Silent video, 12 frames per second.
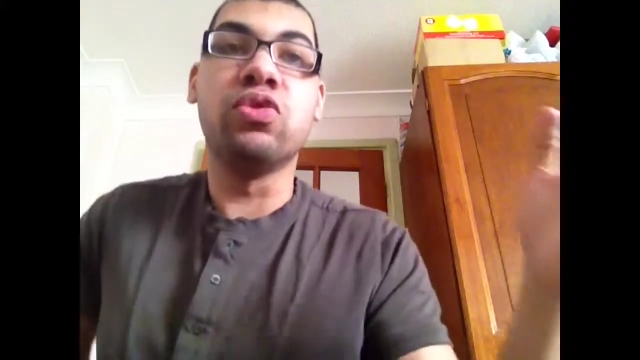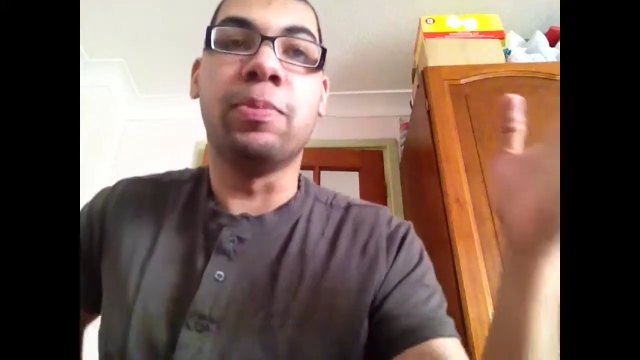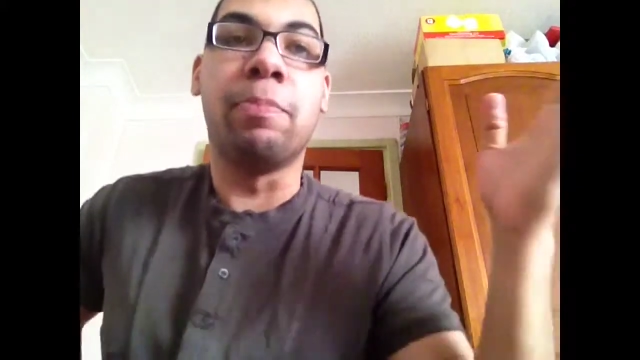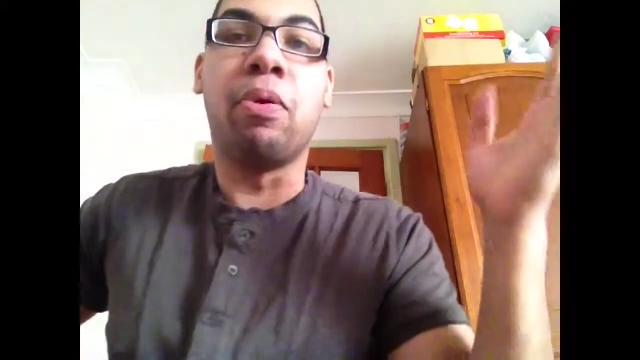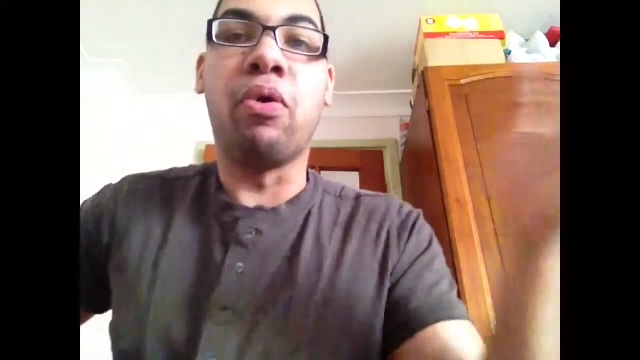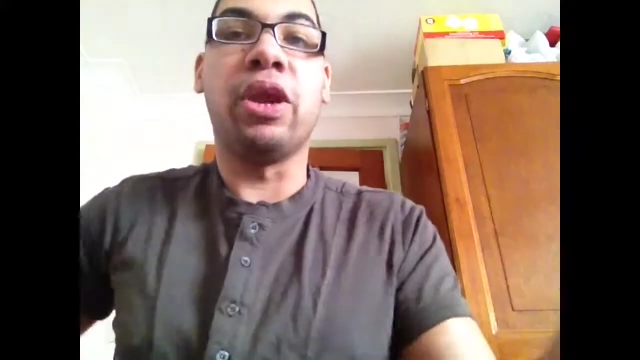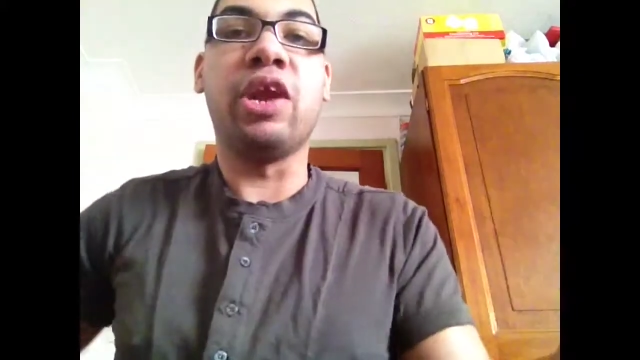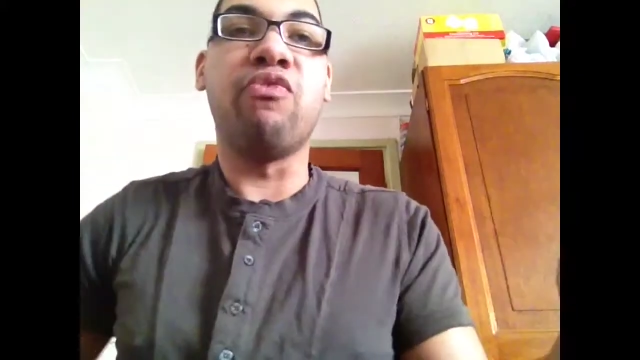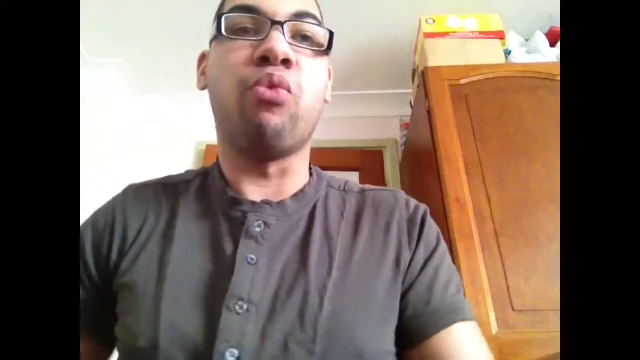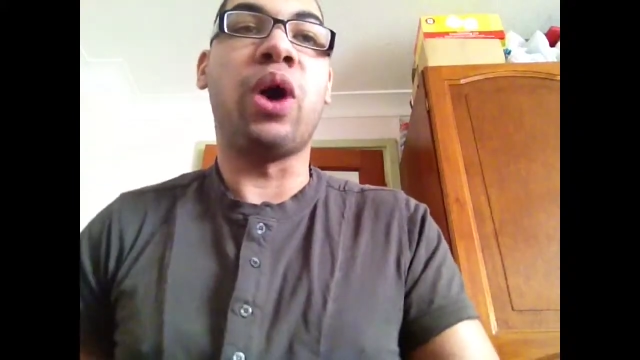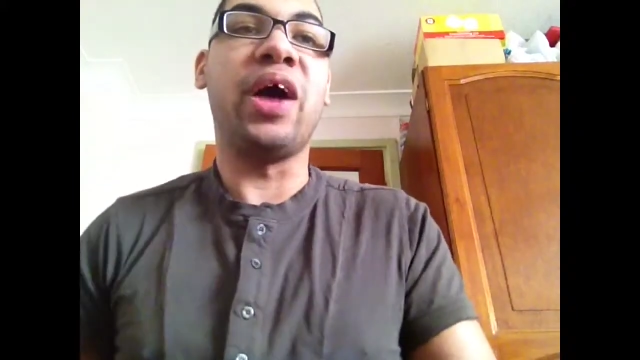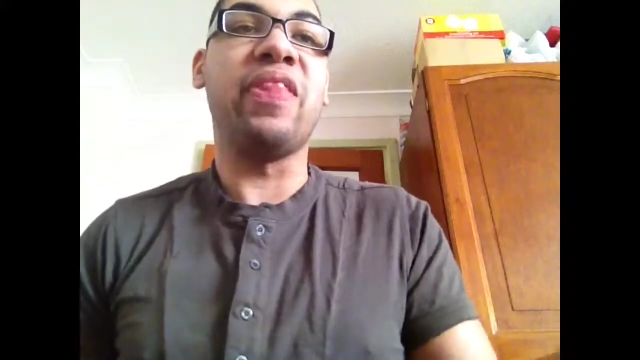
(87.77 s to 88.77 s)
the point of
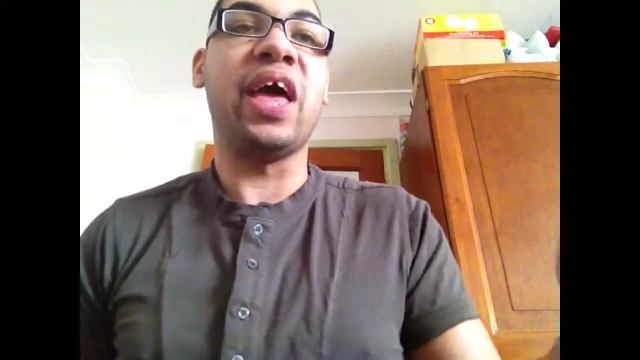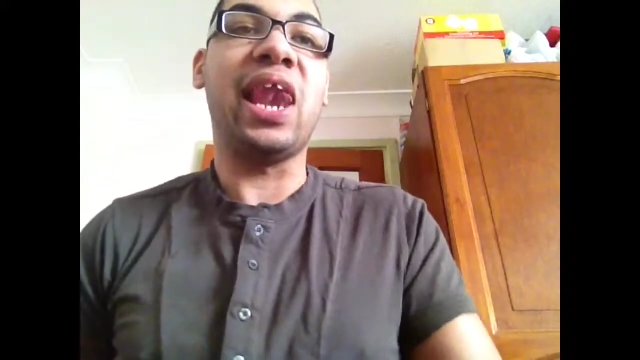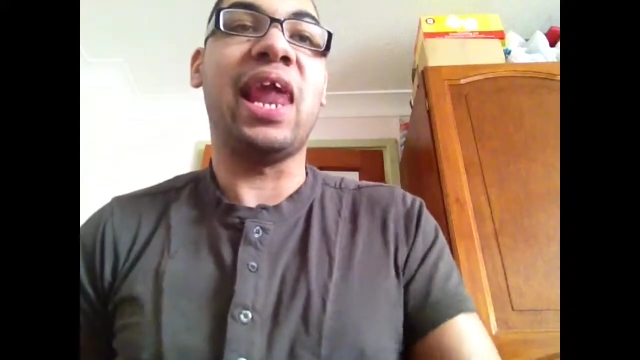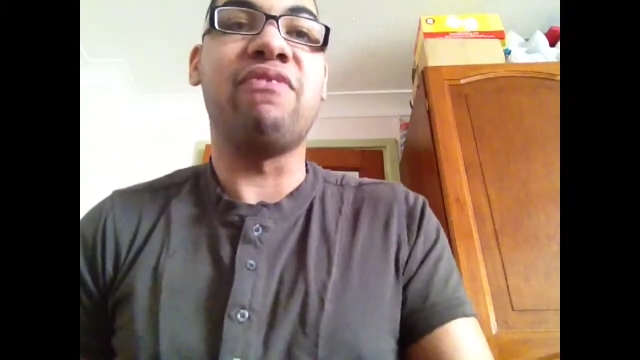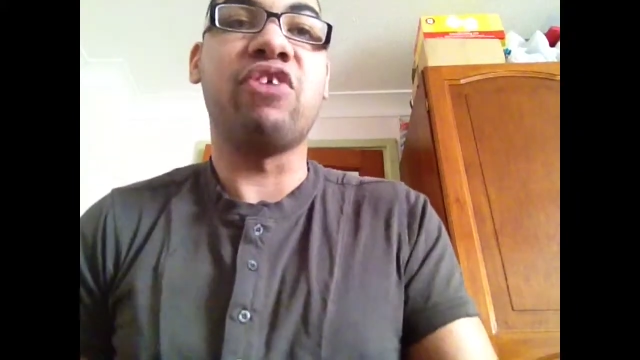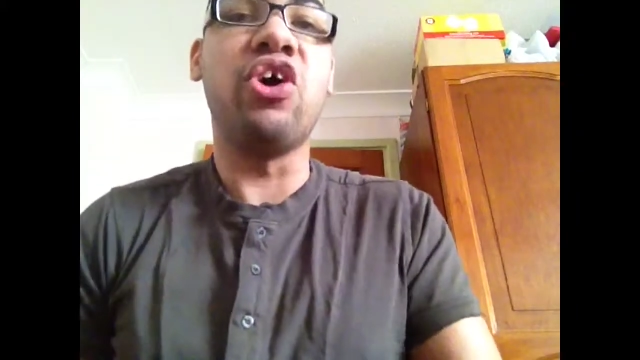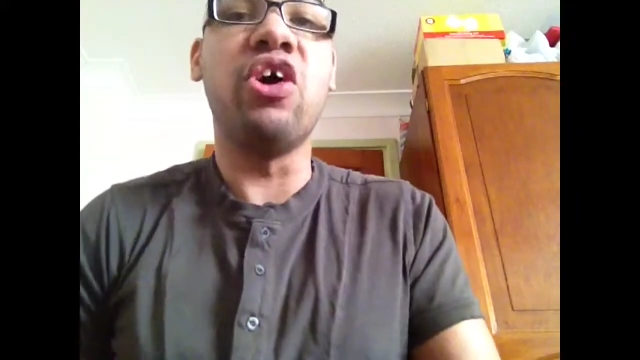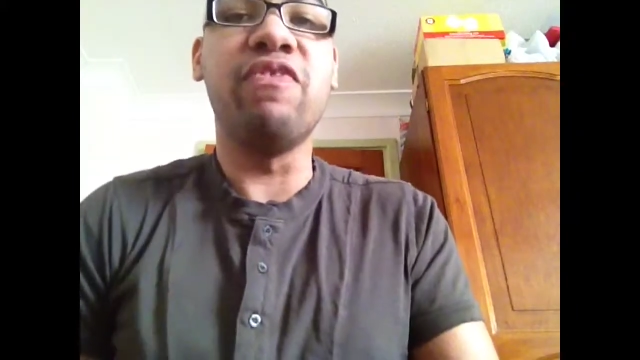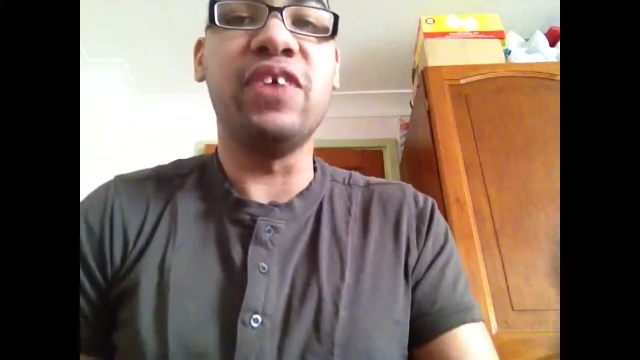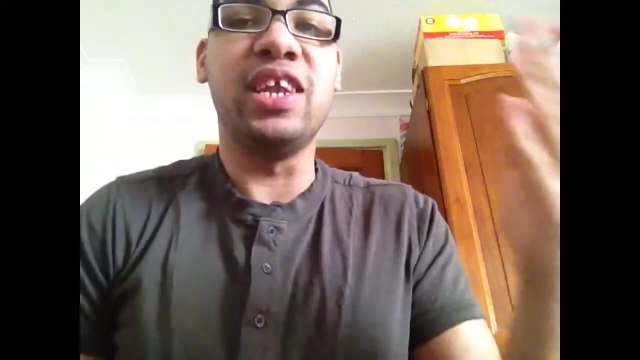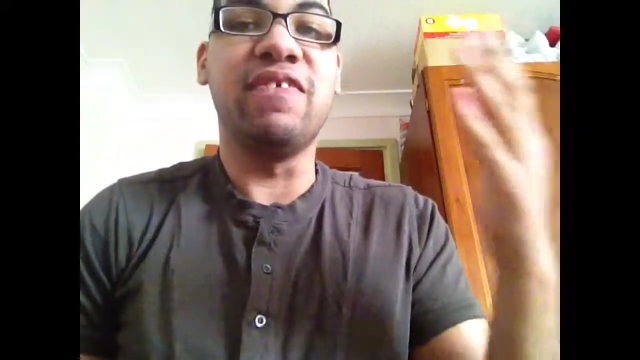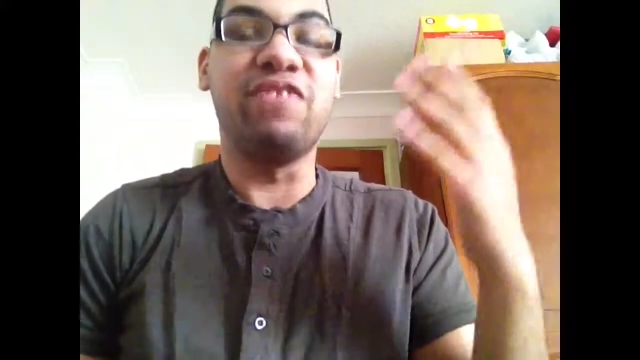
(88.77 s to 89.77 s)
why they left Earth
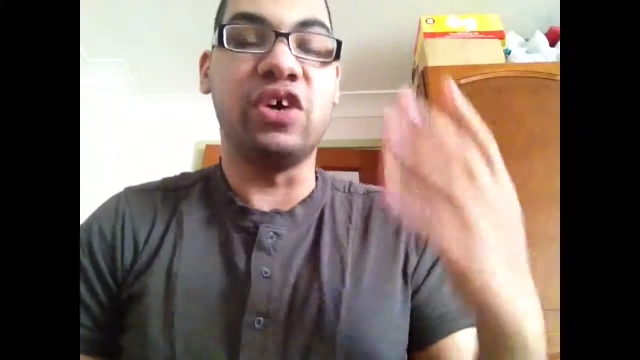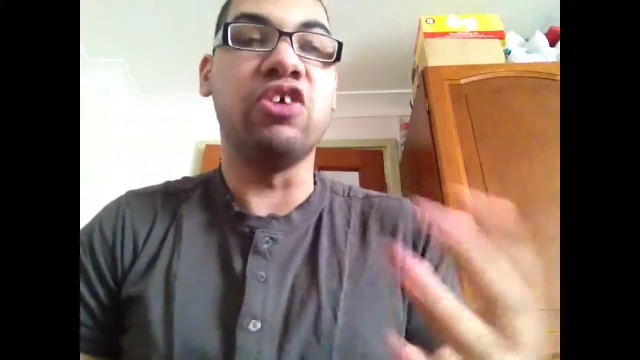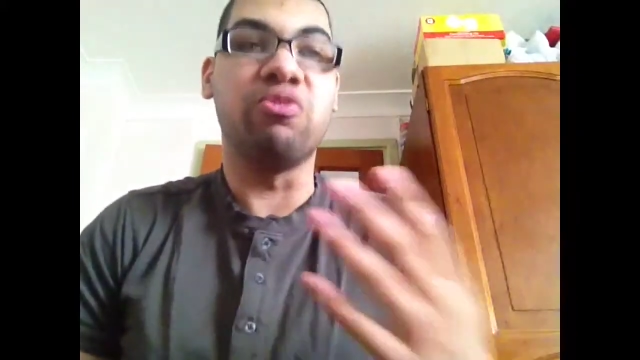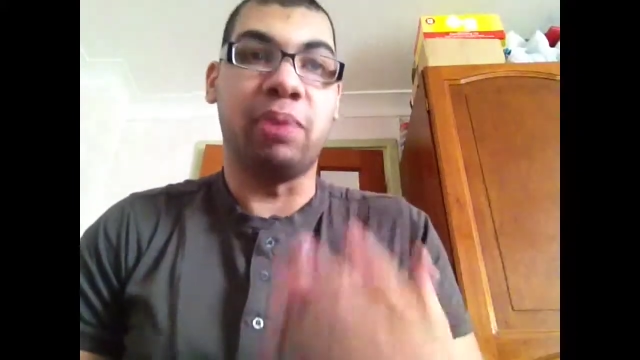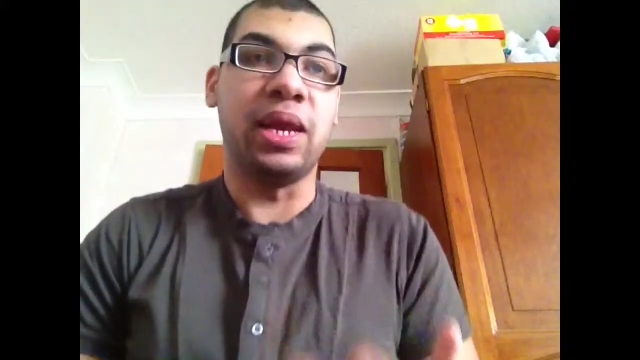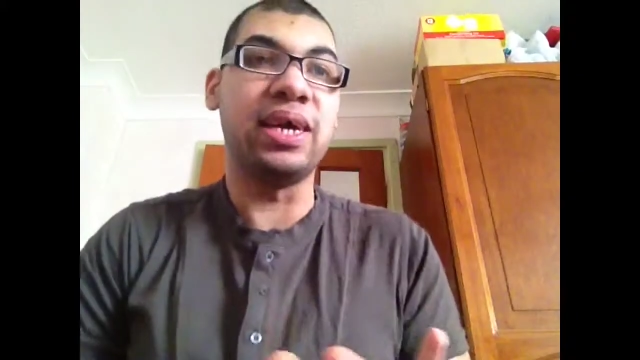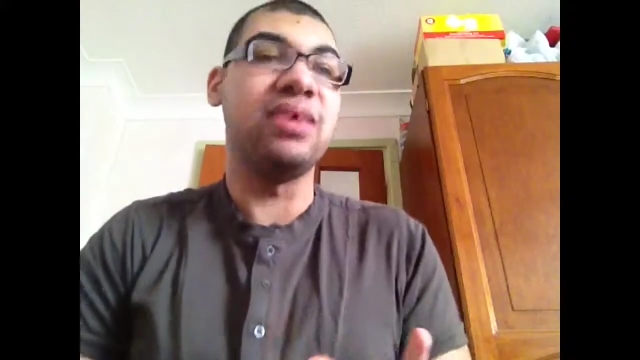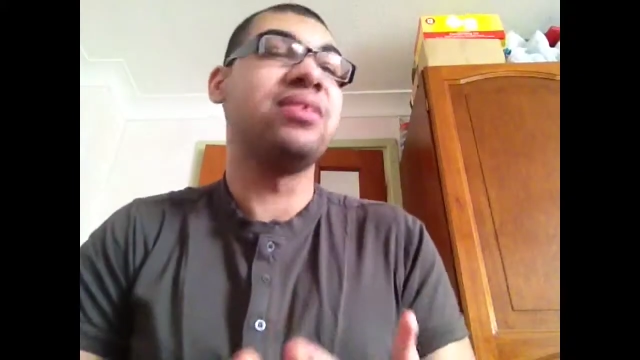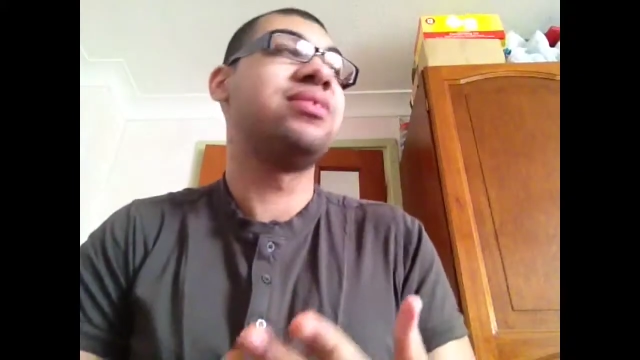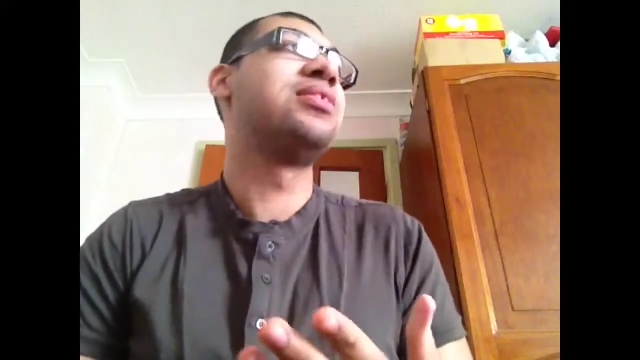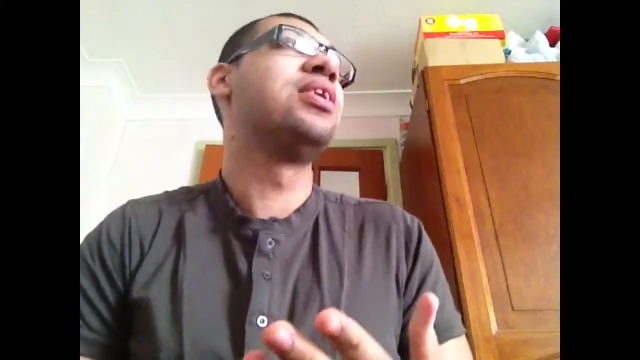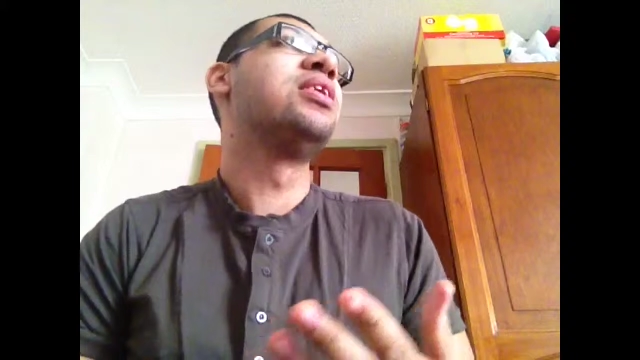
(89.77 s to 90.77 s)
in the first
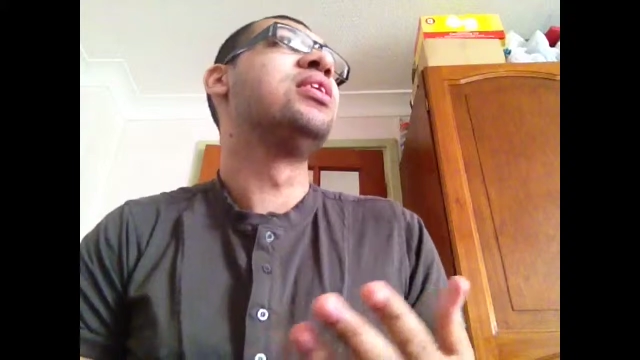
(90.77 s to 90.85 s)
place.